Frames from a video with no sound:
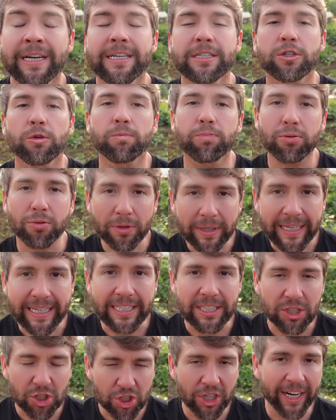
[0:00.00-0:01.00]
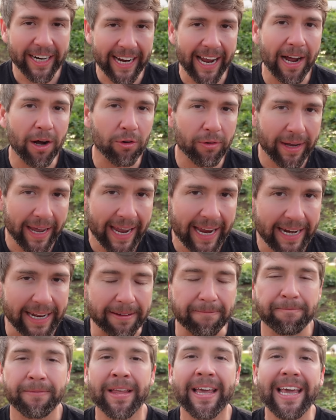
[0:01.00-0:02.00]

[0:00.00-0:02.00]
So please check out canning.